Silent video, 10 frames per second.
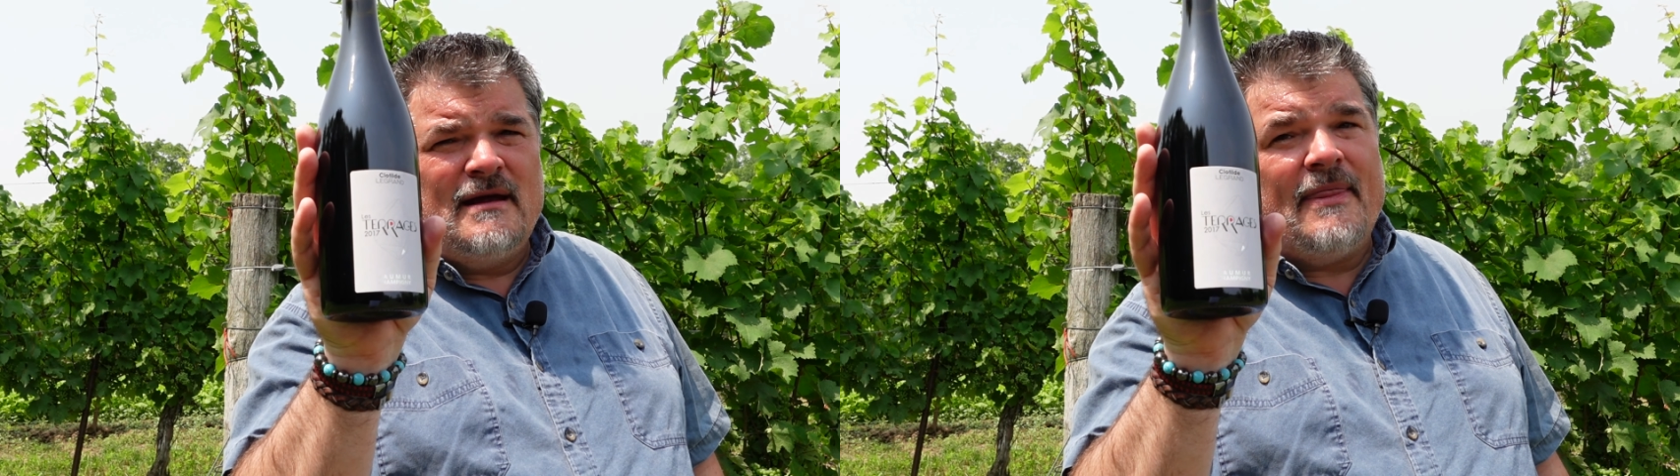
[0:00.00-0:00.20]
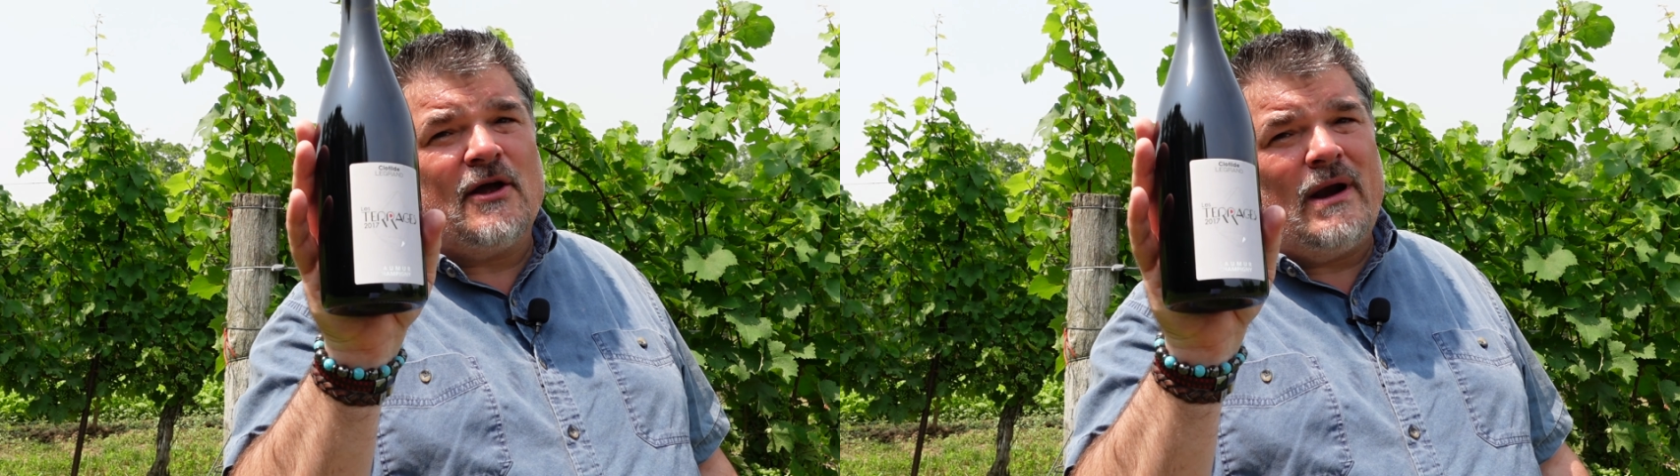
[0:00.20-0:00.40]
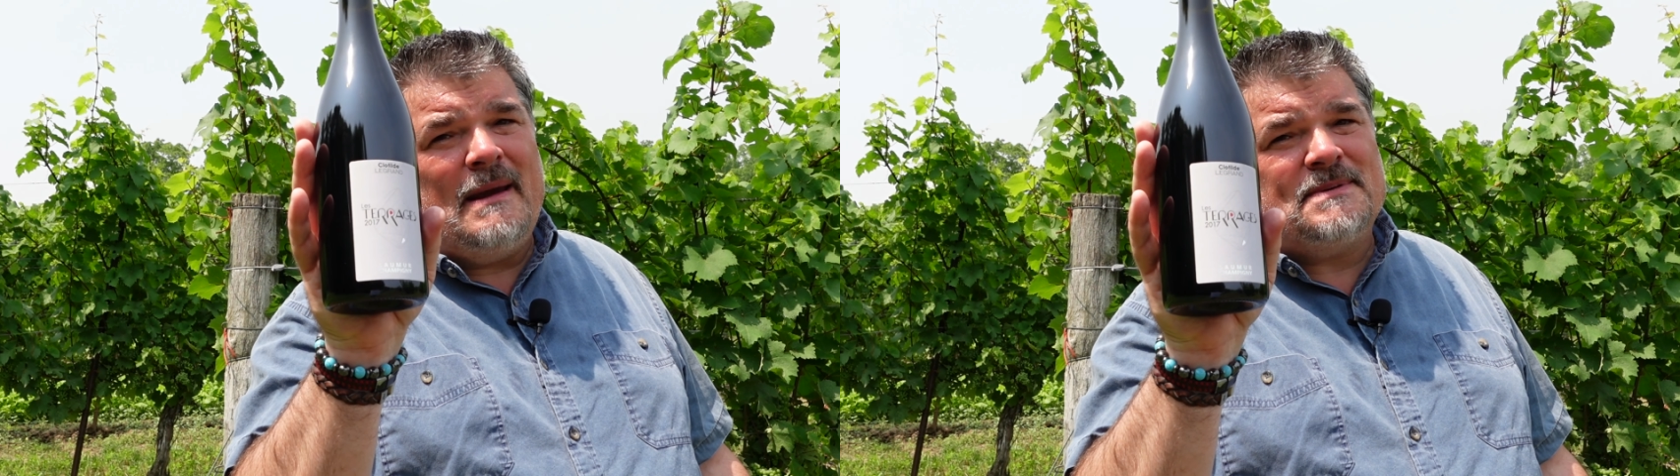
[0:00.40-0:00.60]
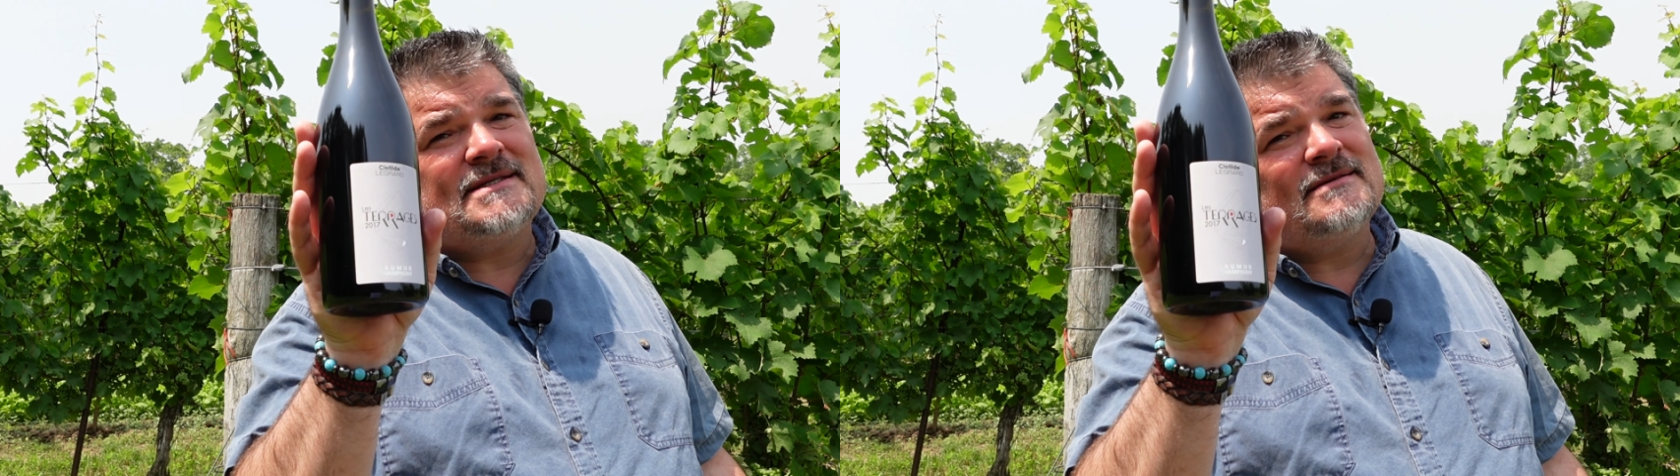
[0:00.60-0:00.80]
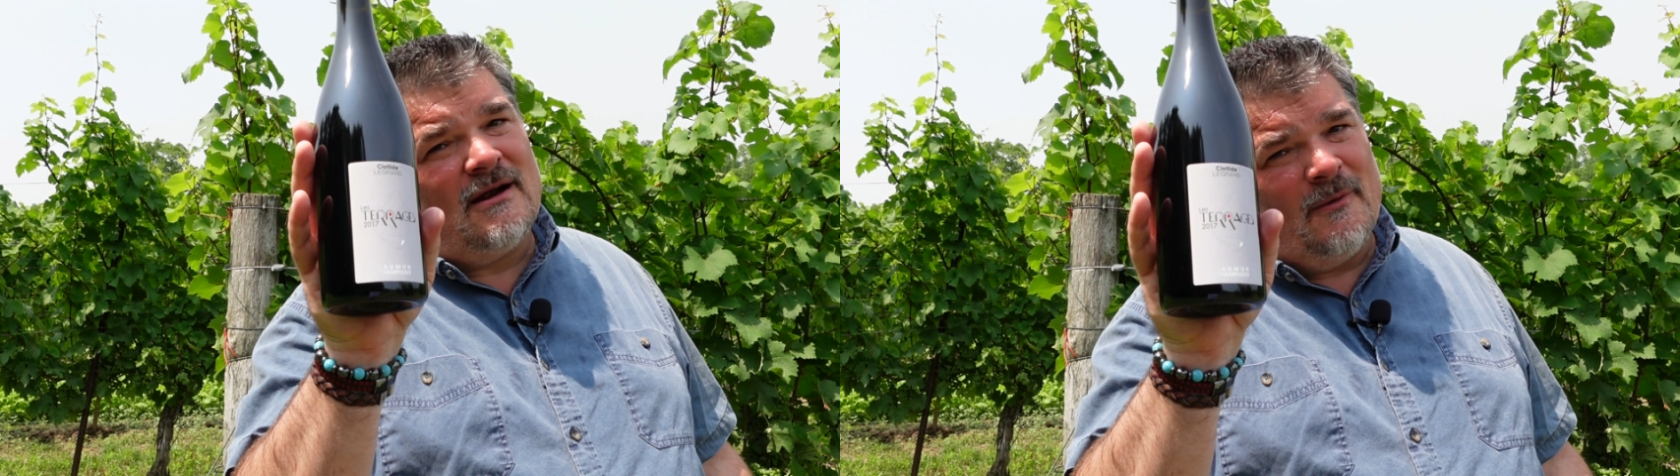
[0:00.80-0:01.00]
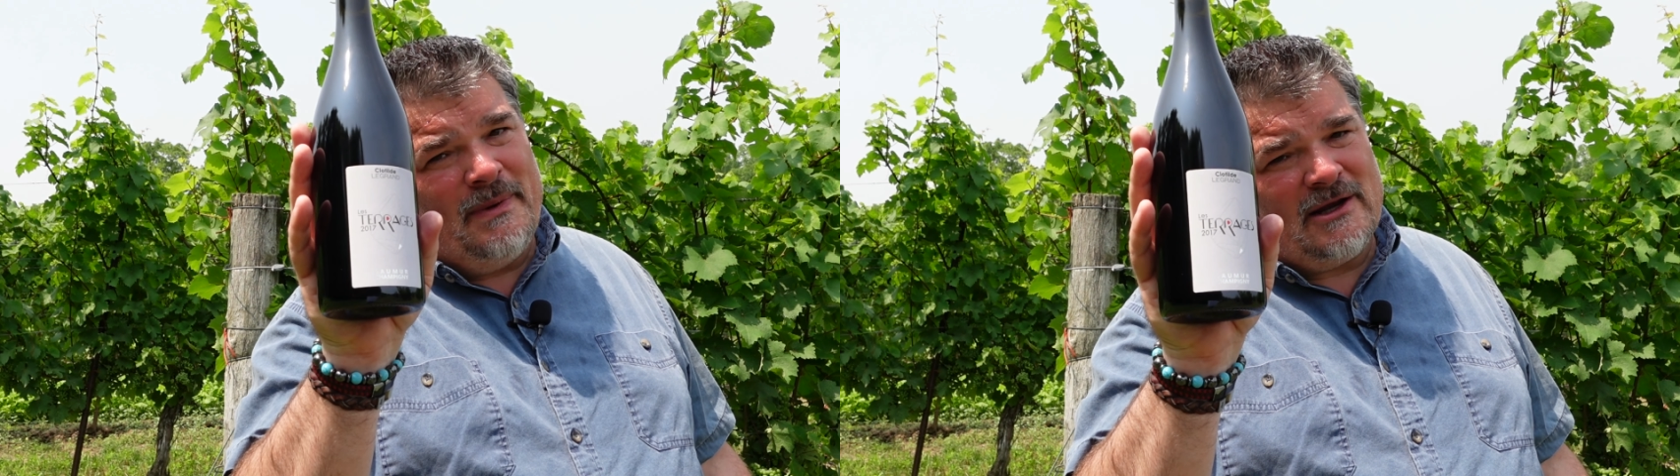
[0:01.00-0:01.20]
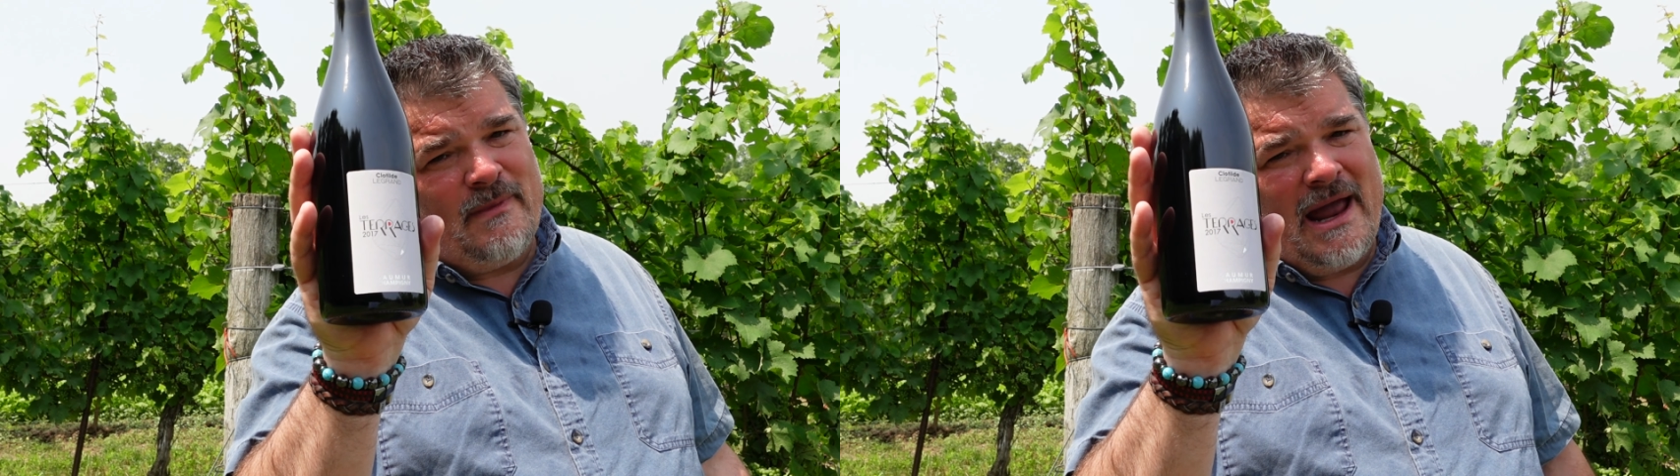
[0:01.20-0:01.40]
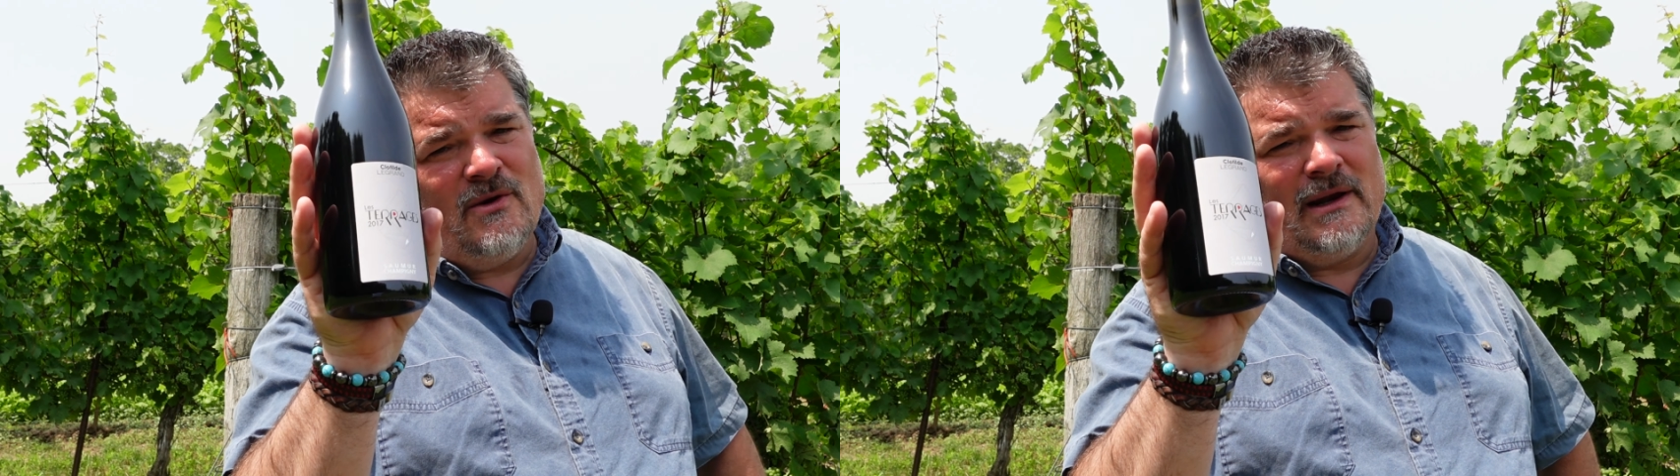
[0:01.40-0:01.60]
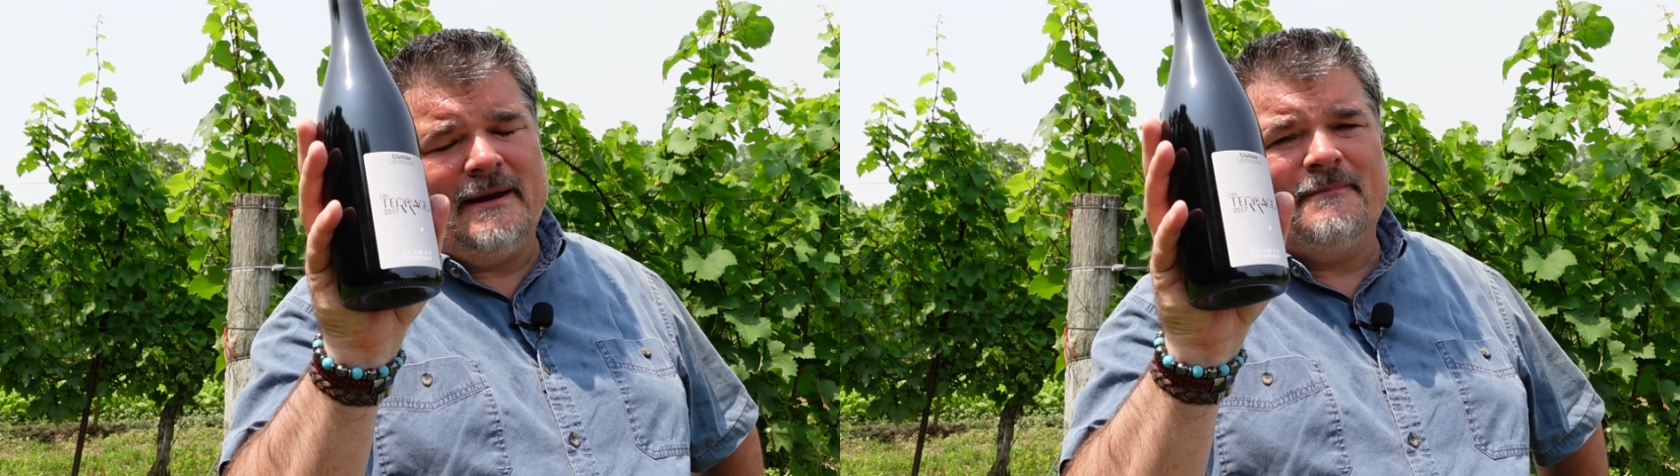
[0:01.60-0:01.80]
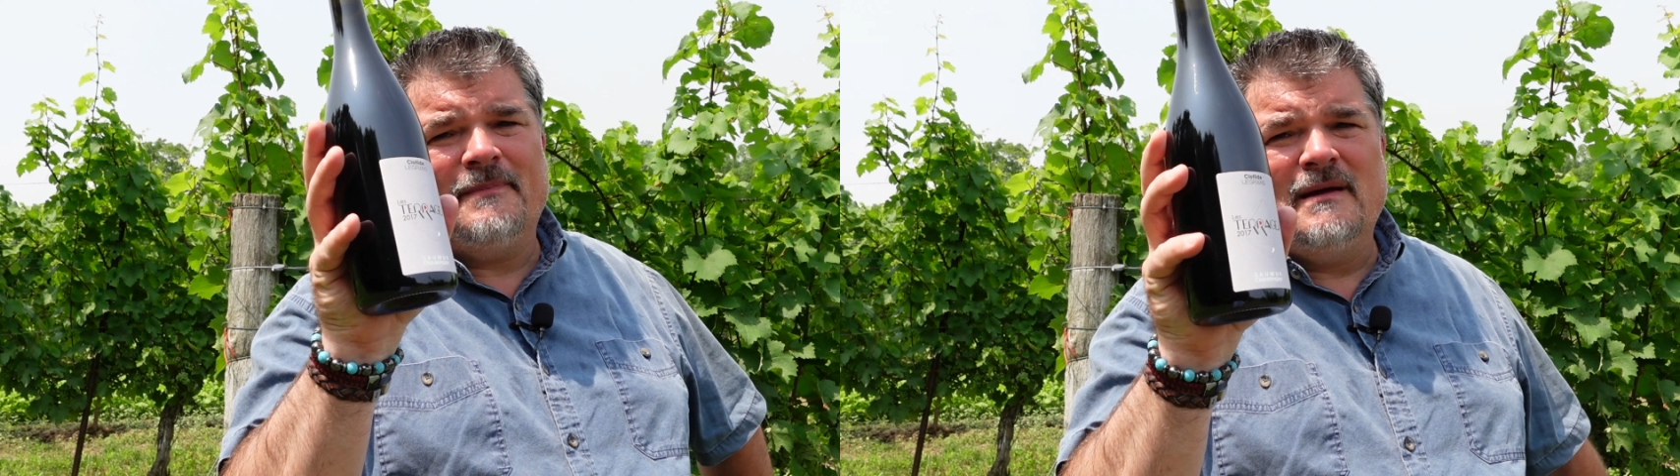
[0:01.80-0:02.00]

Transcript: and the grapes are picked manually.